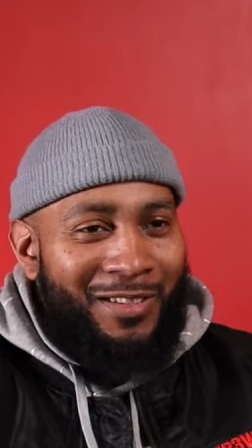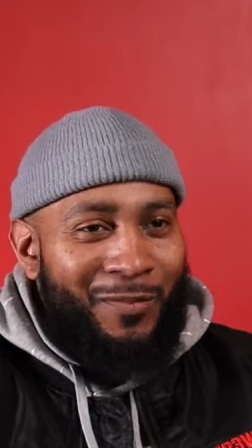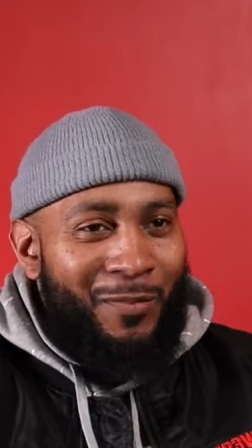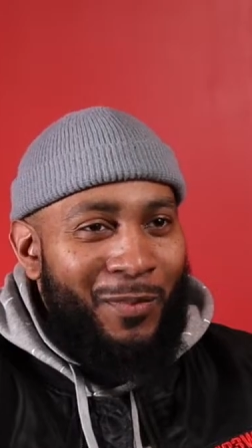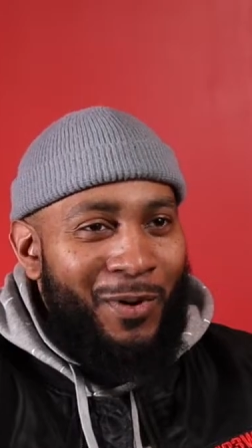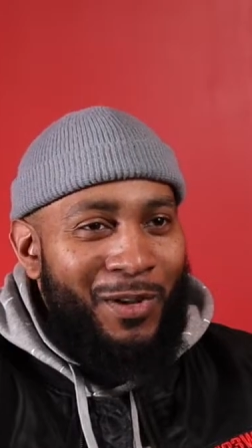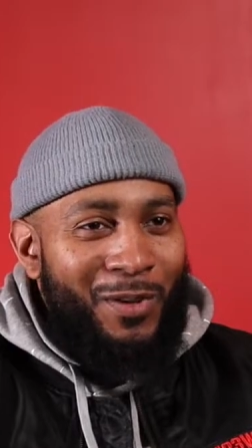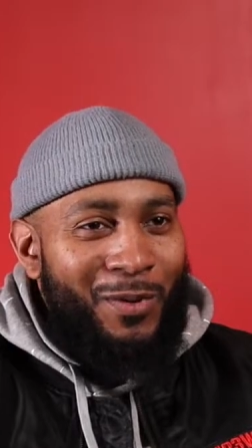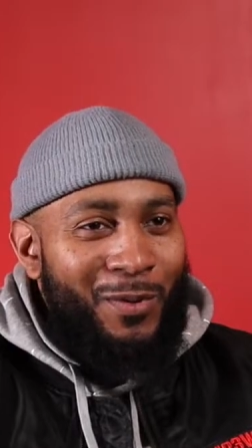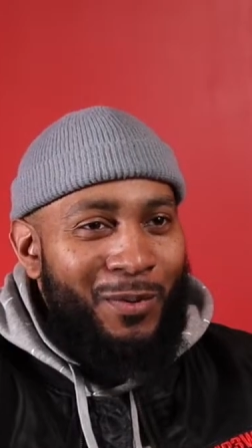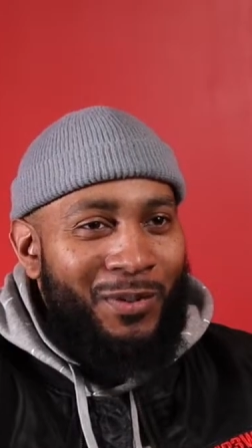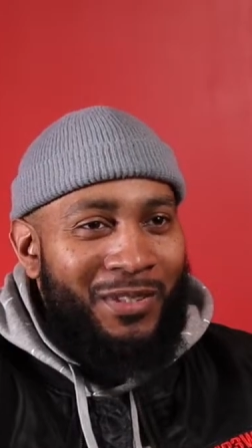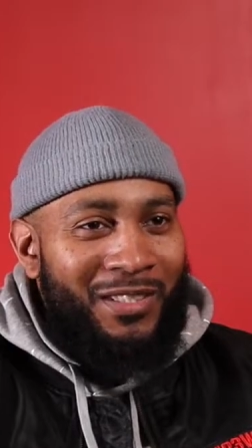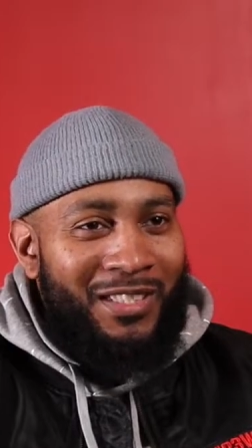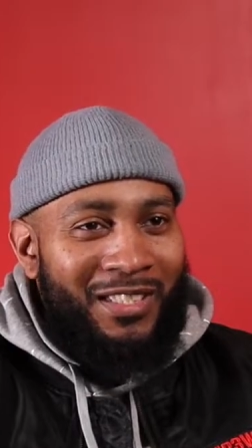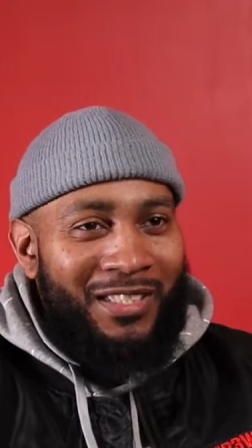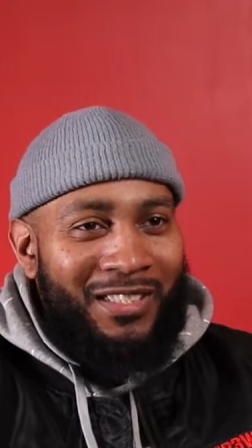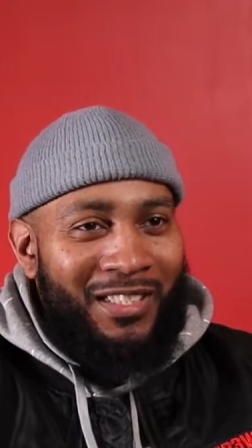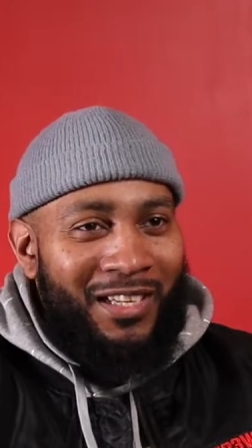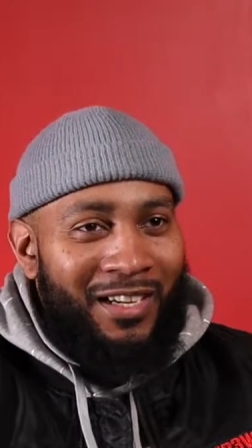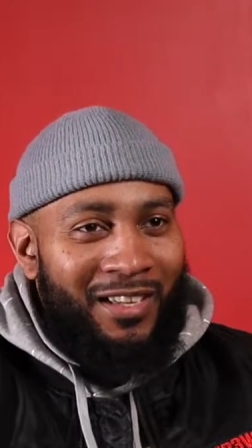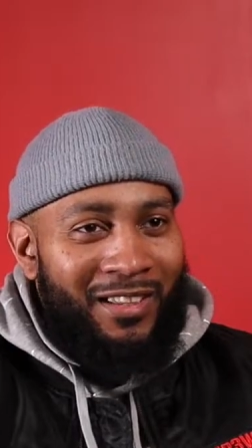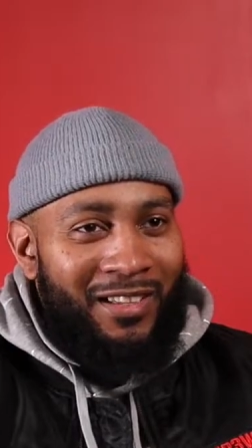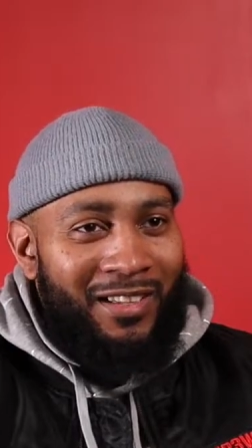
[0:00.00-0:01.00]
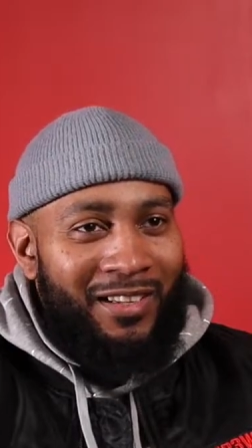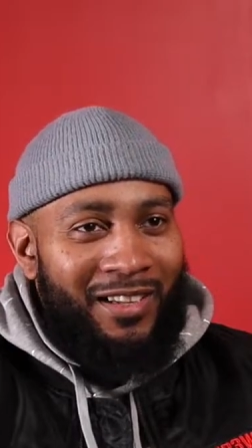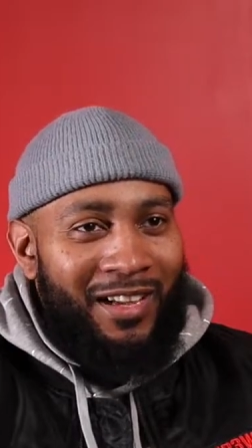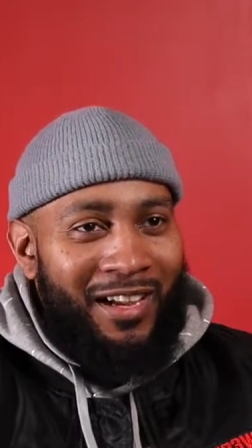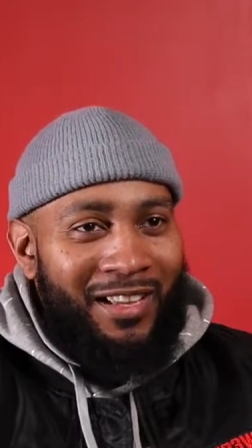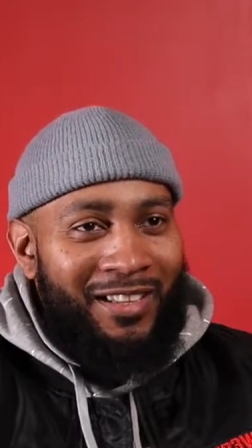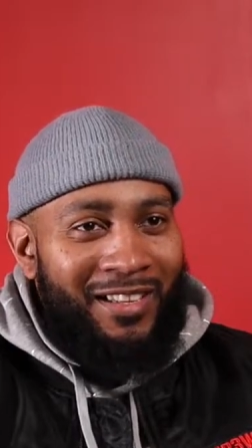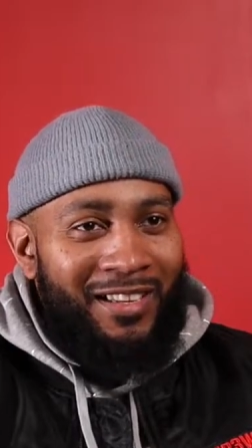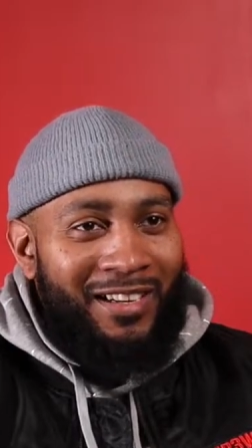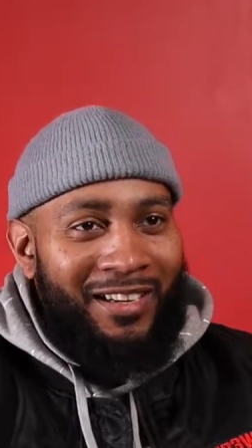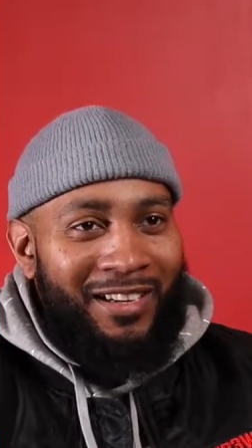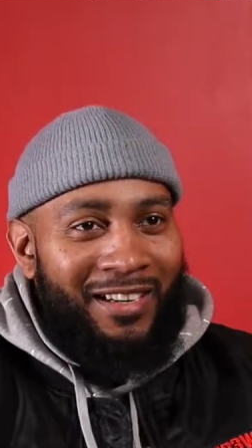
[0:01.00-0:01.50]
we're using each other.
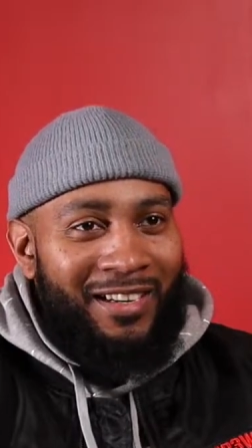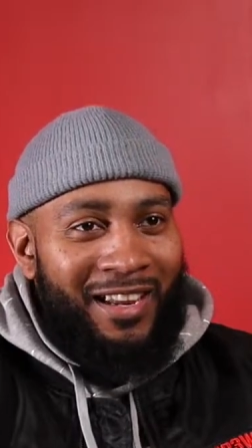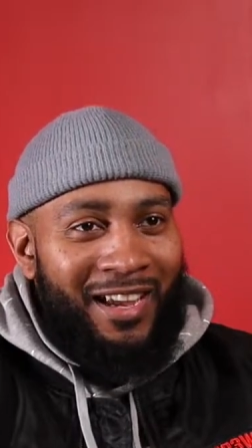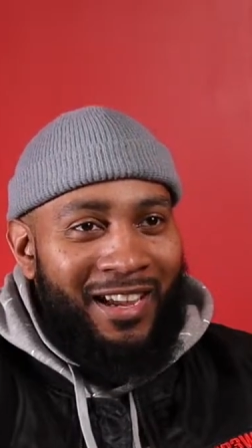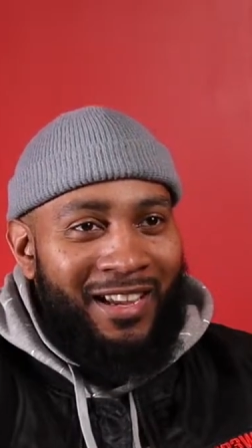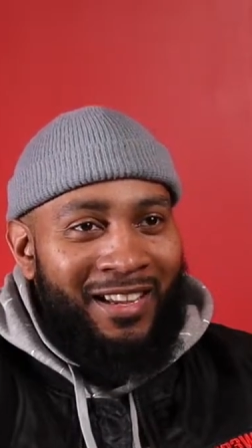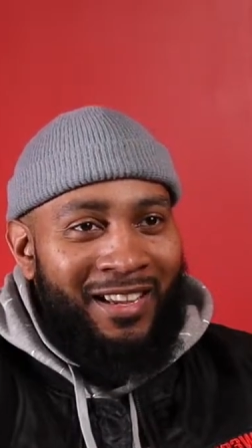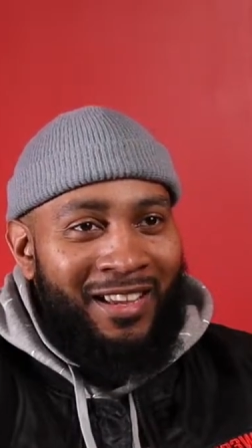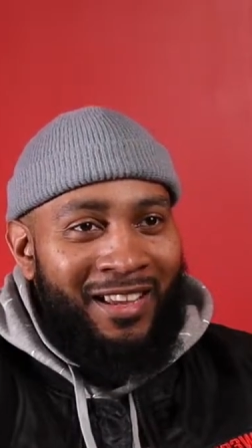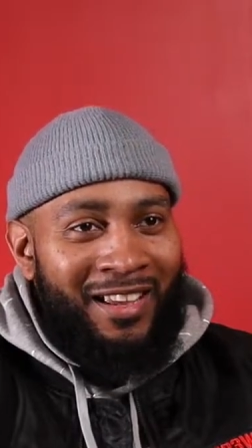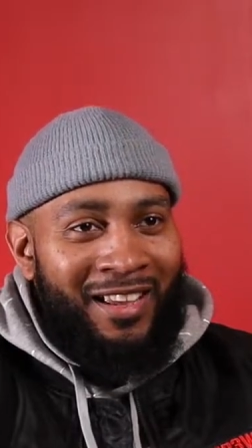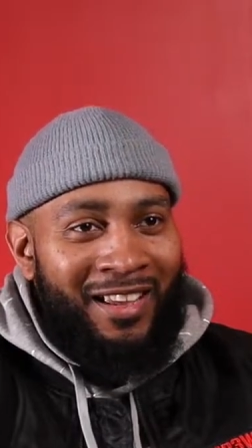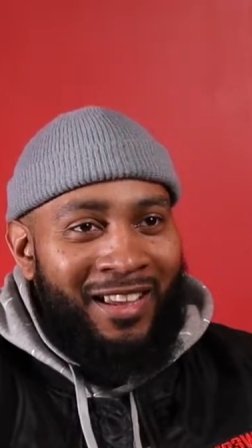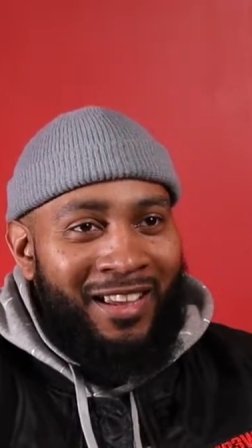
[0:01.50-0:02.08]
At the end of the day,